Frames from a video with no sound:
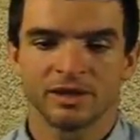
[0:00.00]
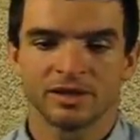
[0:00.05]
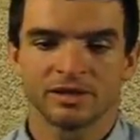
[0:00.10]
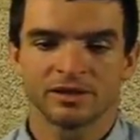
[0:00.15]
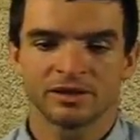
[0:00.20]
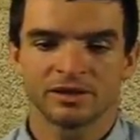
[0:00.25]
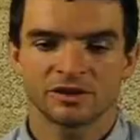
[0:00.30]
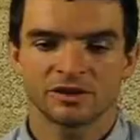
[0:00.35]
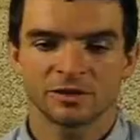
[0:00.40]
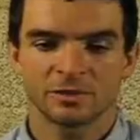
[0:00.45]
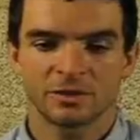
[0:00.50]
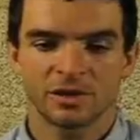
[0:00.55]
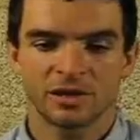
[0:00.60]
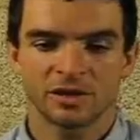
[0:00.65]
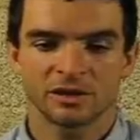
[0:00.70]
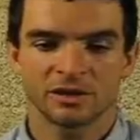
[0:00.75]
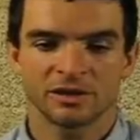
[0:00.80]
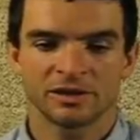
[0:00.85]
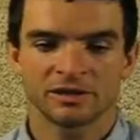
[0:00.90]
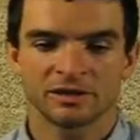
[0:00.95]
Such a
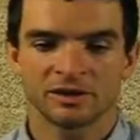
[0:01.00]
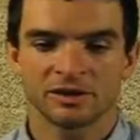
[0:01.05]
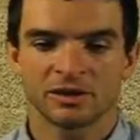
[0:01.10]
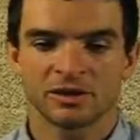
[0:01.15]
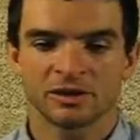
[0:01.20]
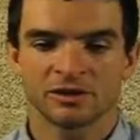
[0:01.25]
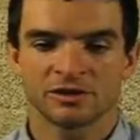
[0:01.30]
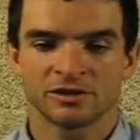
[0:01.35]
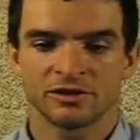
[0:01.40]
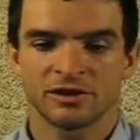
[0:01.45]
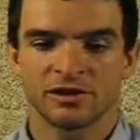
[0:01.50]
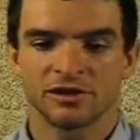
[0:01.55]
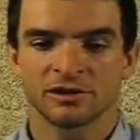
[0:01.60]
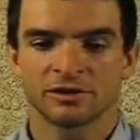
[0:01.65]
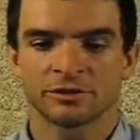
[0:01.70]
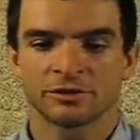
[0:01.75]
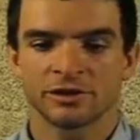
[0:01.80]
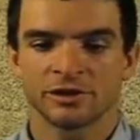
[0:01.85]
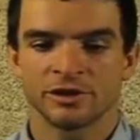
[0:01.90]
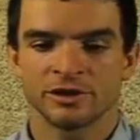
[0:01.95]
model has cost
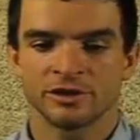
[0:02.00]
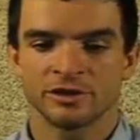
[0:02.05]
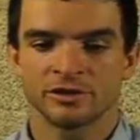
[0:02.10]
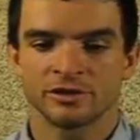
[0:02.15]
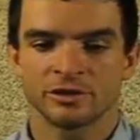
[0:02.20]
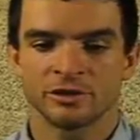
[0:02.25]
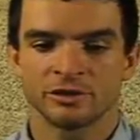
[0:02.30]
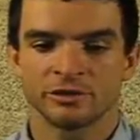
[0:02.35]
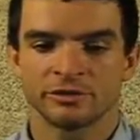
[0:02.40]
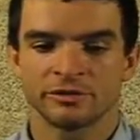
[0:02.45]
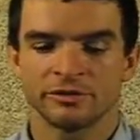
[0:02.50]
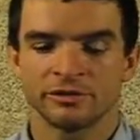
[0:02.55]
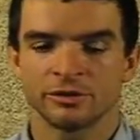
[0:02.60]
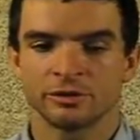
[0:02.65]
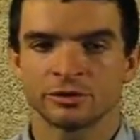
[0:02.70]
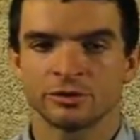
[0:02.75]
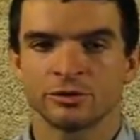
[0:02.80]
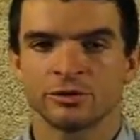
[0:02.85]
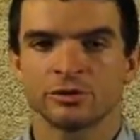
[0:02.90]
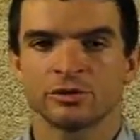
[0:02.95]
increases over the
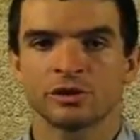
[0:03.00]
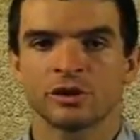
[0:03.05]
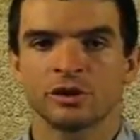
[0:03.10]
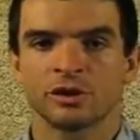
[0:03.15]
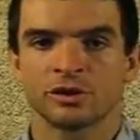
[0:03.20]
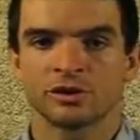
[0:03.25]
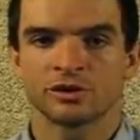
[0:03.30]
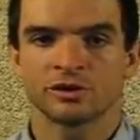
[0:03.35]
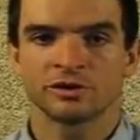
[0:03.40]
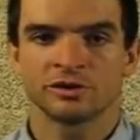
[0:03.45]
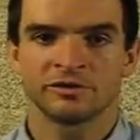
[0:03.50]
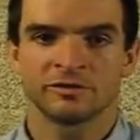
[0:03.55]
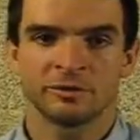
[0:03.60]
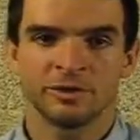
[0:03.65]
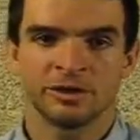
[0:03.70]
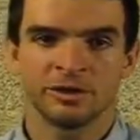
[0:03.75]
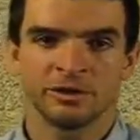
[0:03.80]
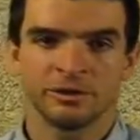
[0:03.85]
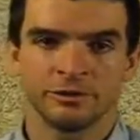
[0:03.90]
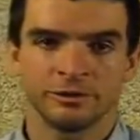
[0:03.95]
true costs of
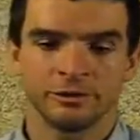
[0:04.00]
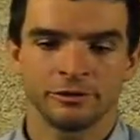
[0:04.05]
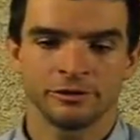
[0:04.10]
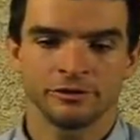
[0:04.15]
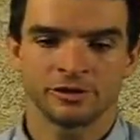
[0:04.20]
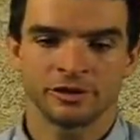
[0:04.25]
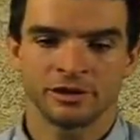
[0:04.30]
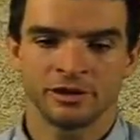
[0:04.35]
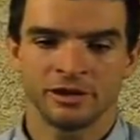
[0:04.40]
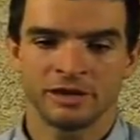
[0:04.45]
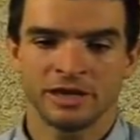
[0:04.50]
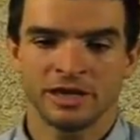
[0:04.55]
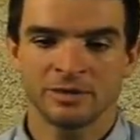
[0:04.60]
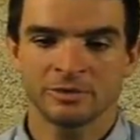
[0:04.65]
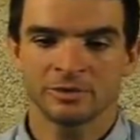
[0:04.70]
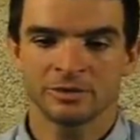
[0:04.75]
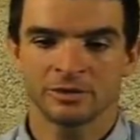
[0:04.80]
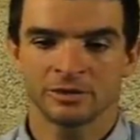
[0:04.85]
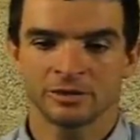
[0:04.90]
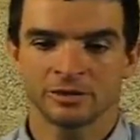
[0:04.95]
materials and
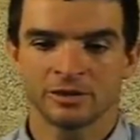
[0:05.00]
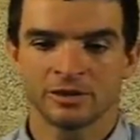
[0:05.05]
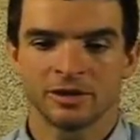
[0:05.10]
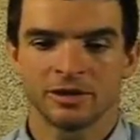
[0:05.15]
labor